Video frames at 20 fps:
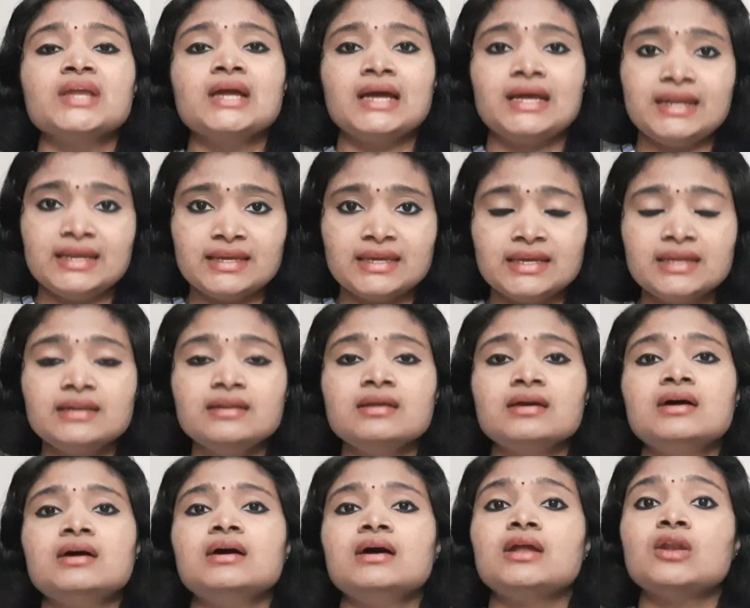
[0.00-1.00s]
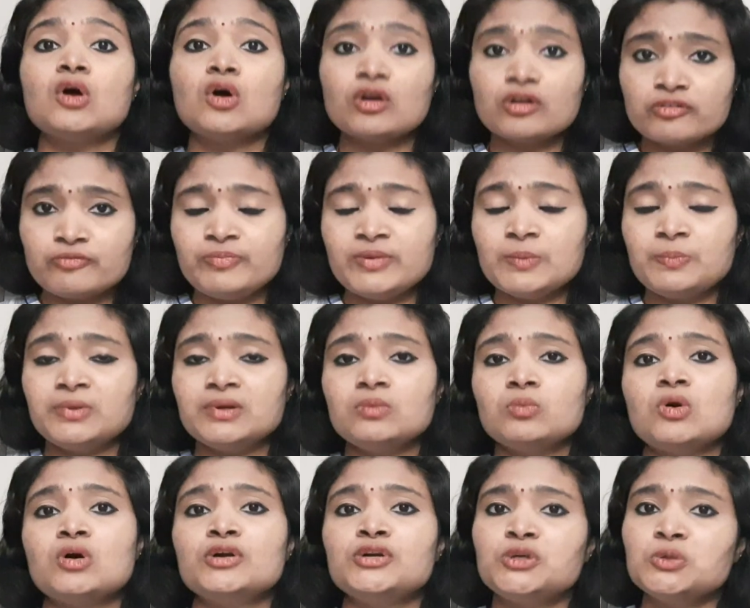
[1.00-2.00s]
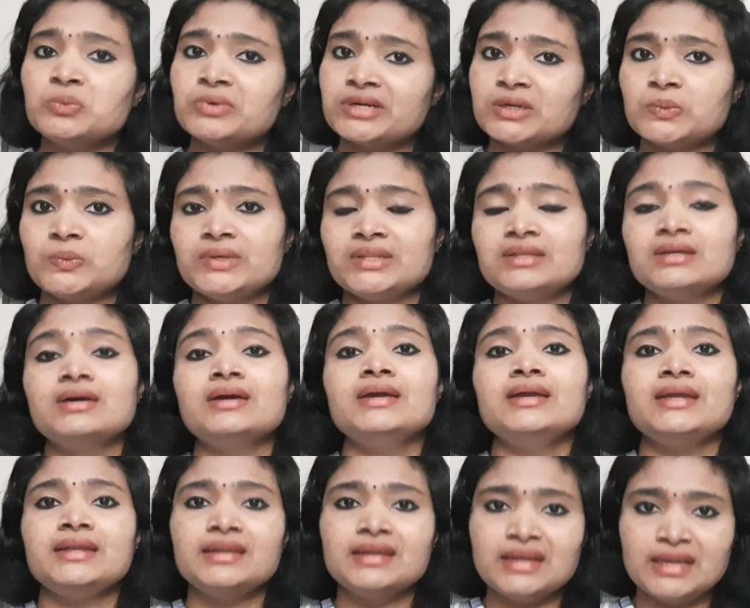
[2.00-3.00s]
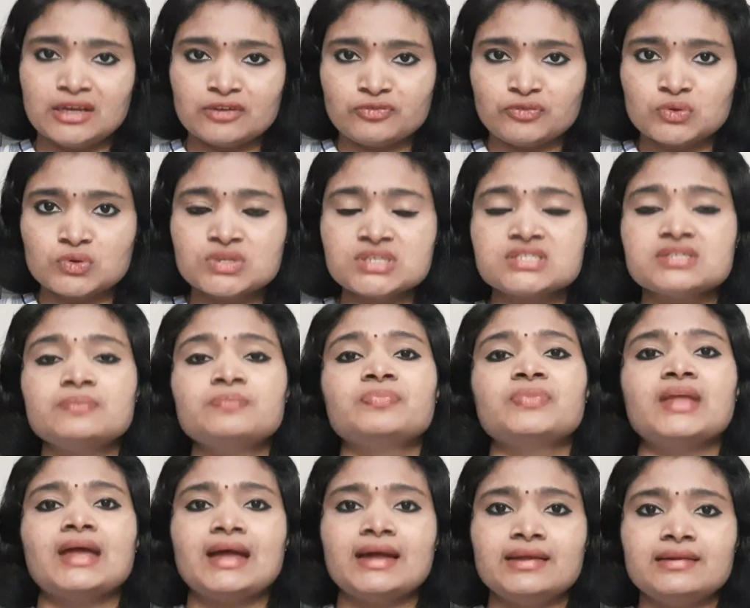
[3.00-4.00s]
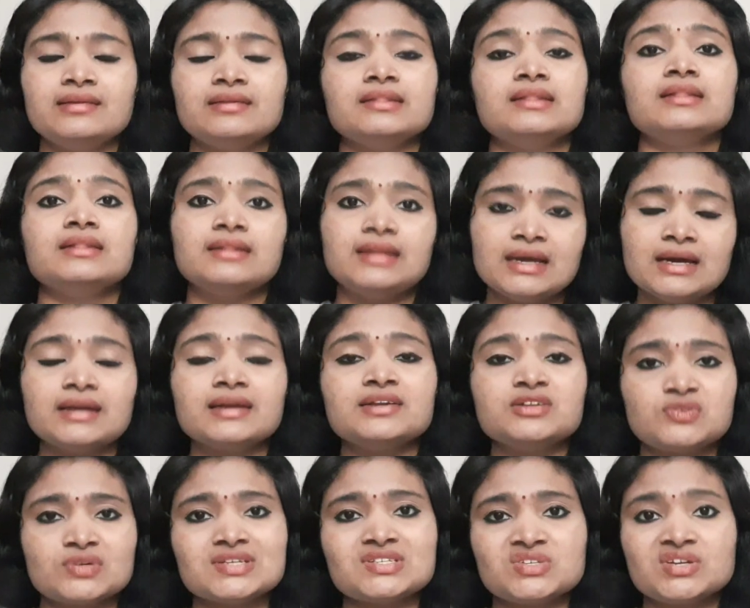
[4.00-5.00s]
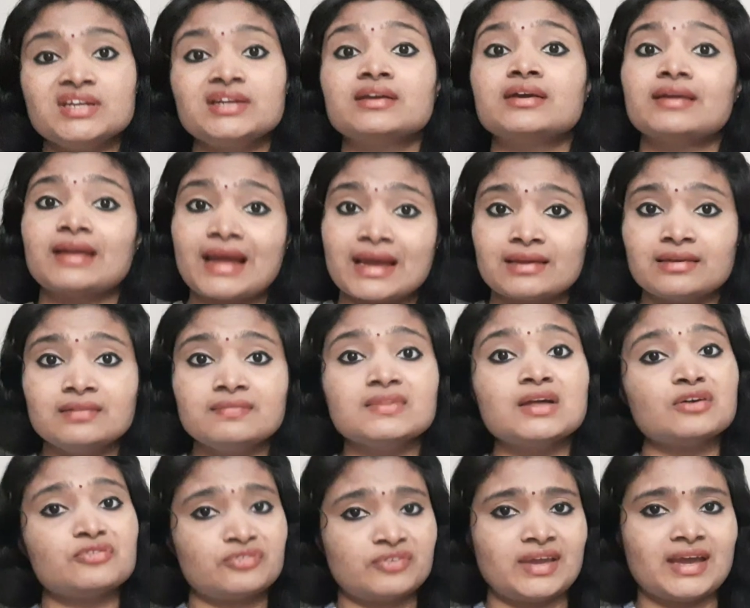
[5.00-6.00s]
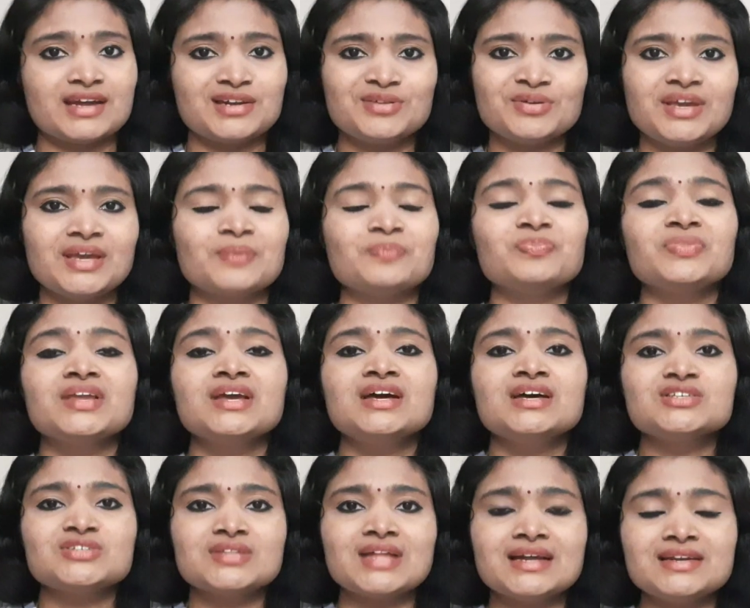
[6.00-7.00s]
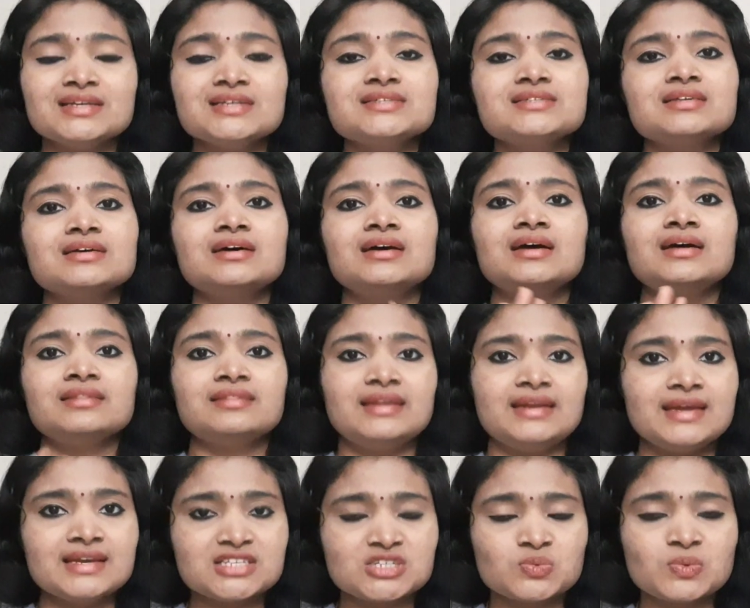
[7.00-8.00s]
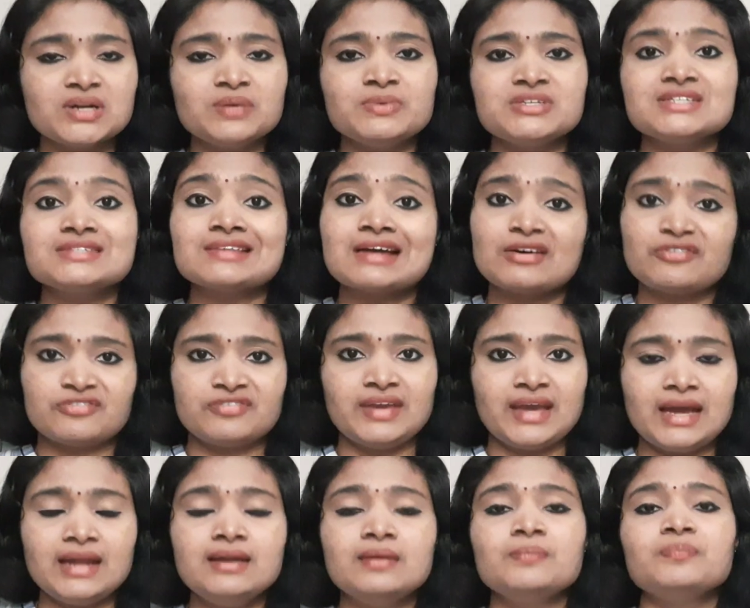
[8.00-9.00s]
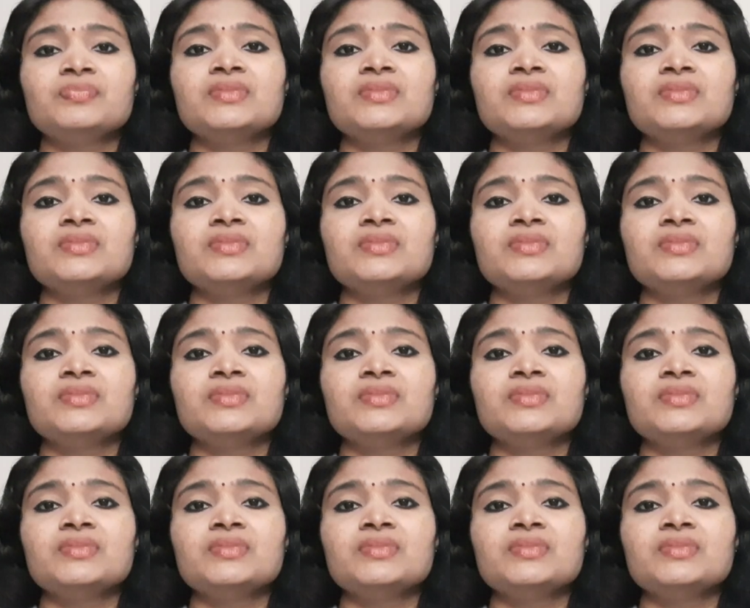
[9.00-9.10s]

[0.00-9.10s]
And again, a lot of people want to work with Indian Air Force and they are interested in cracking the AFCAT. Okay. So that is the next one, which is AFCAT.